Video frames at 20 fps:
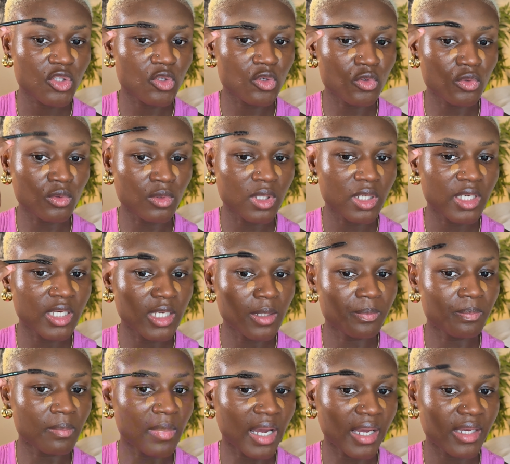to
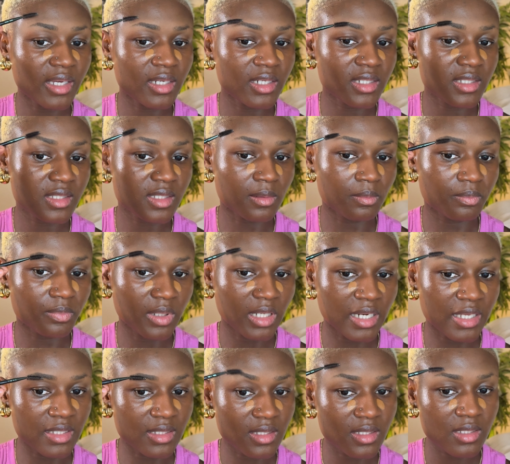keep my hairs in
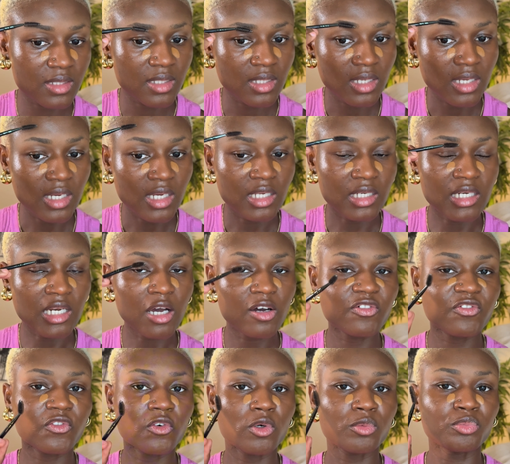place. Now
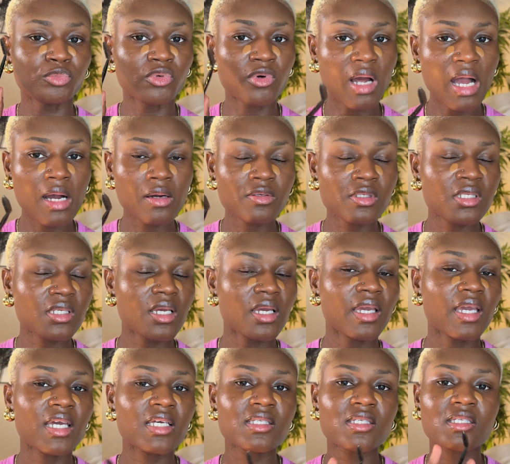for brows,
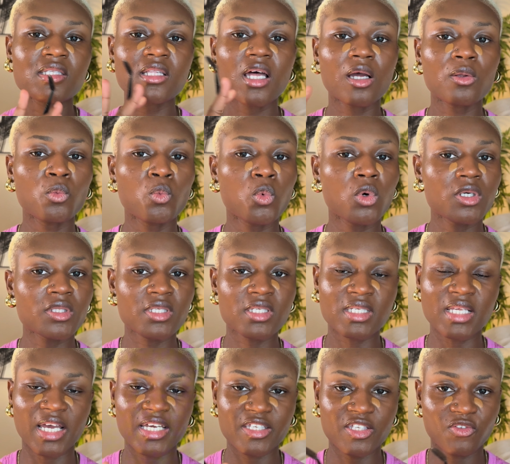it's not one
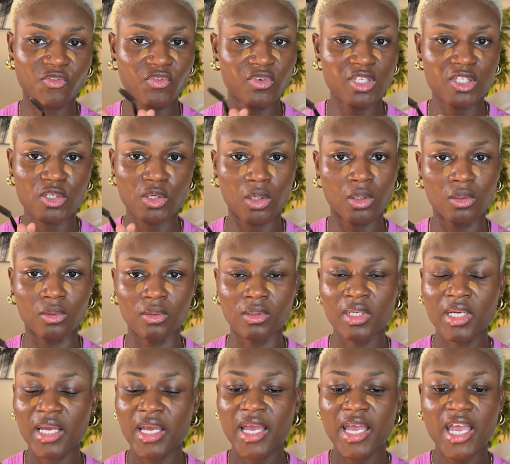size fits all.
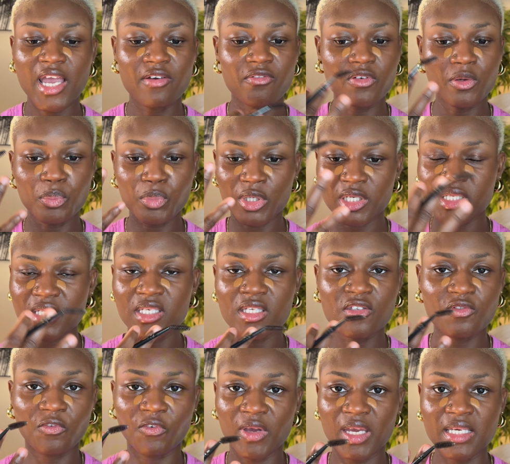Every person's
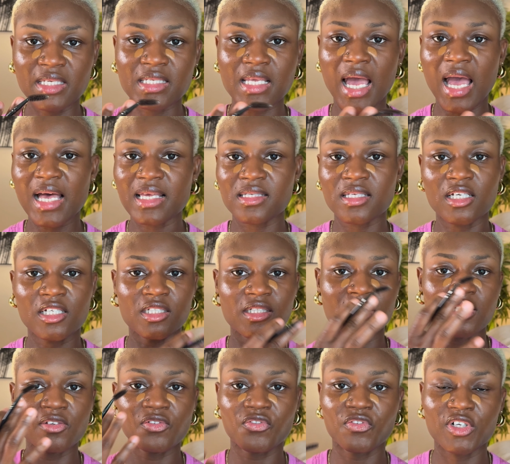face has a
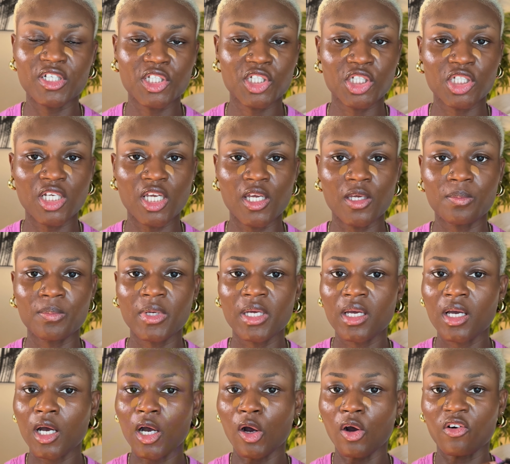different shape
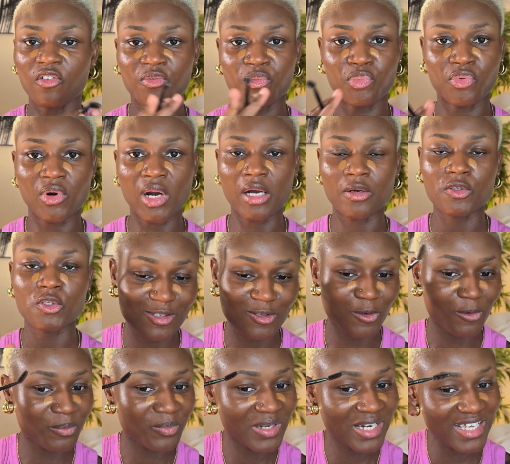of brows.
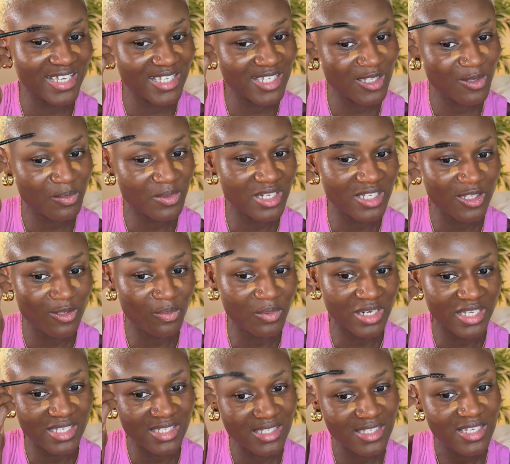So please, please,
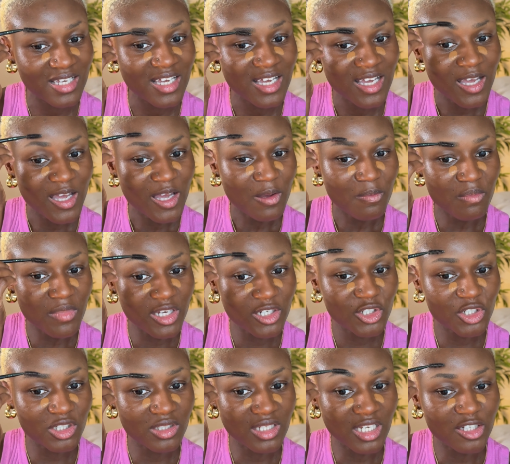please make
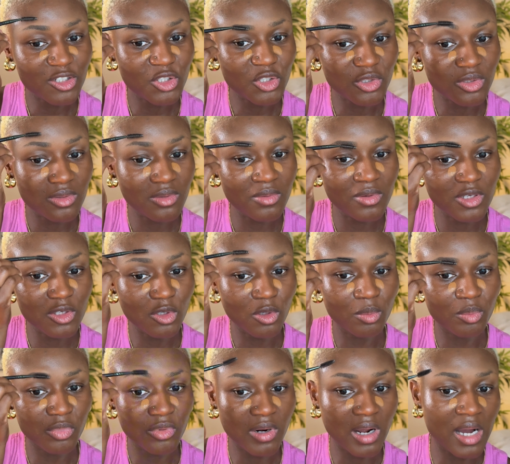sure that you're doing your
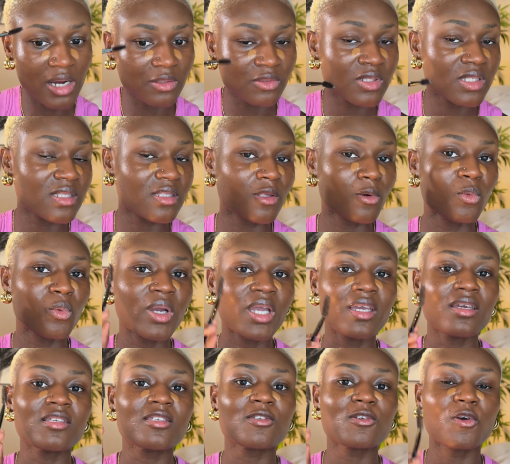brows the way
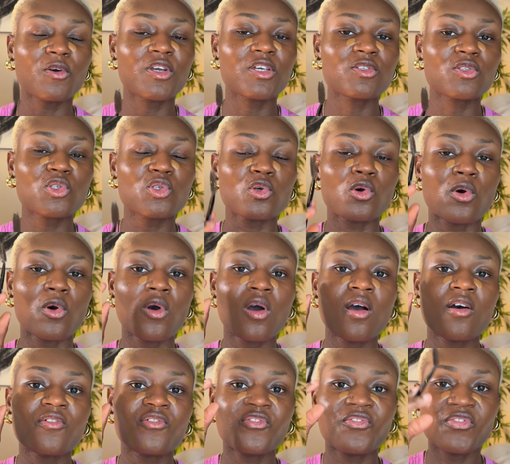it's going to
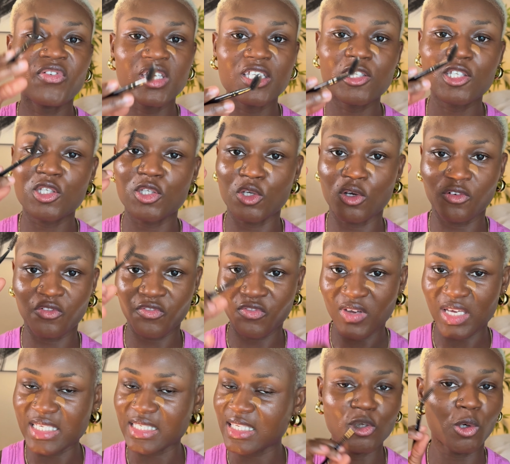fit your
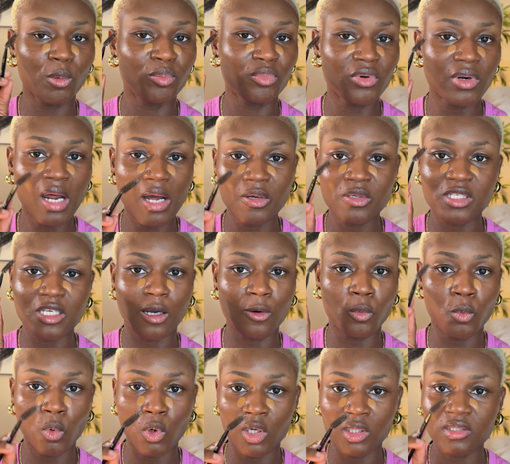face. Your brows are
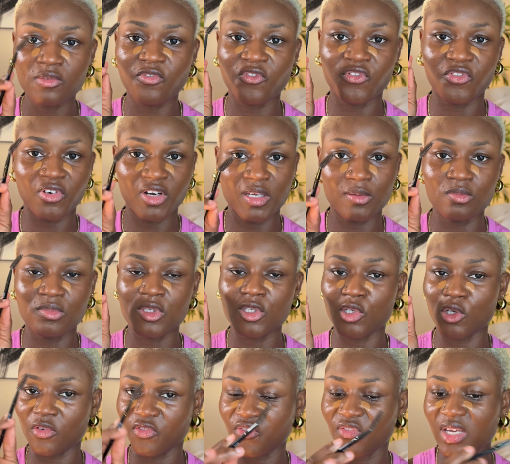what frames
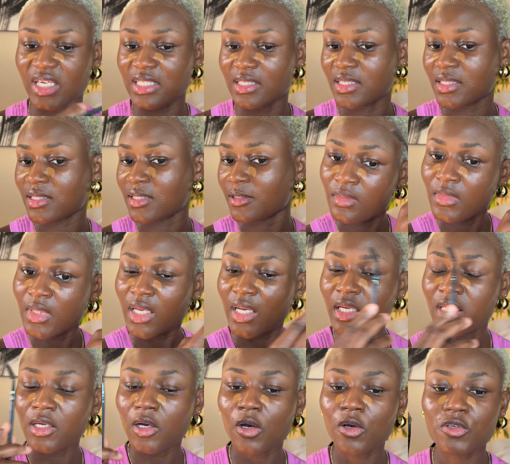your face.
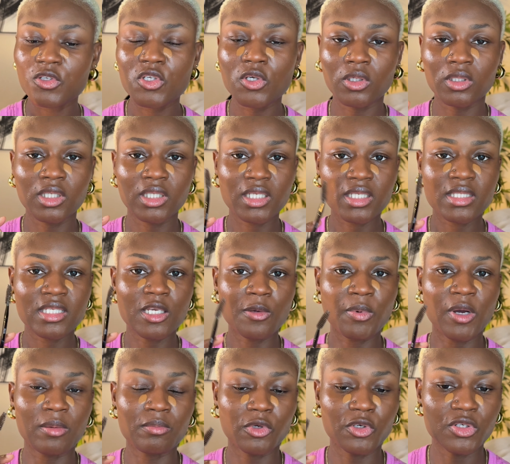And also another tip
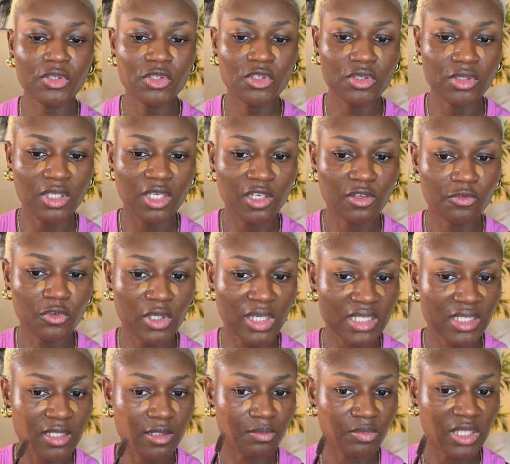I'm going to give you
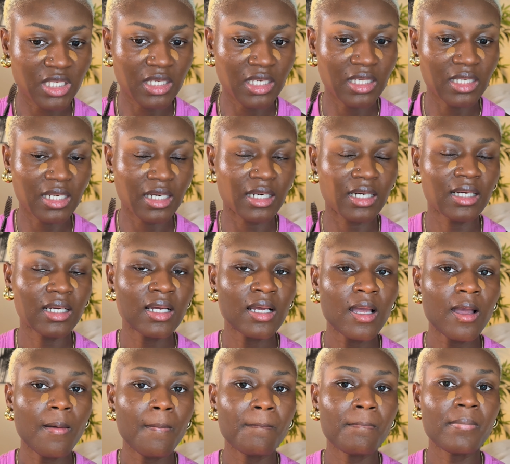as a beginner,
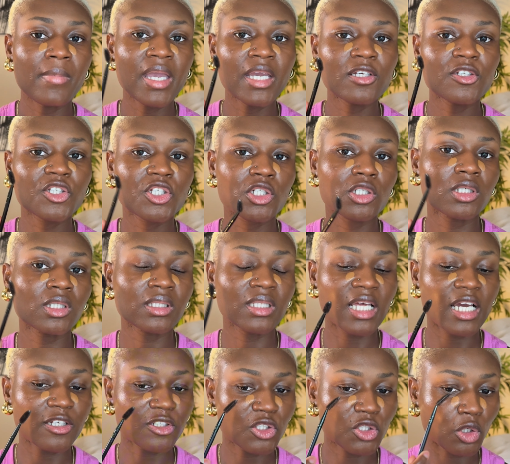make sure
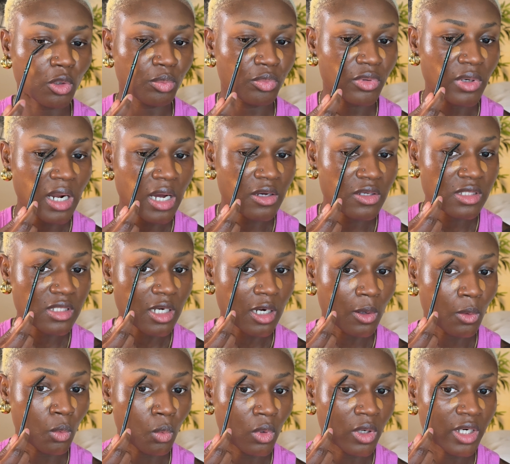that your brows are
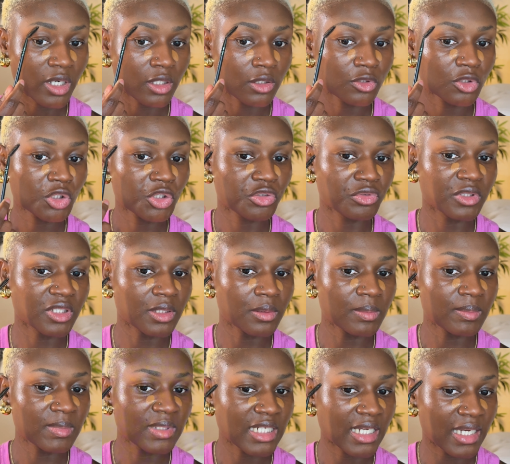well
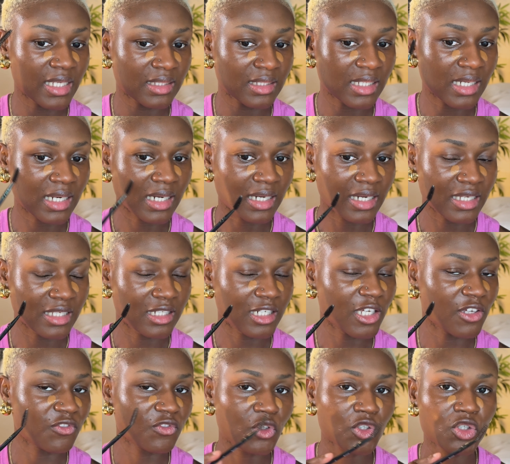trimmed and clean.
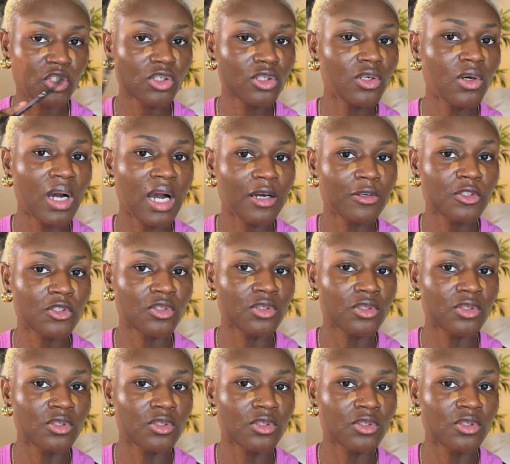If you don't know how to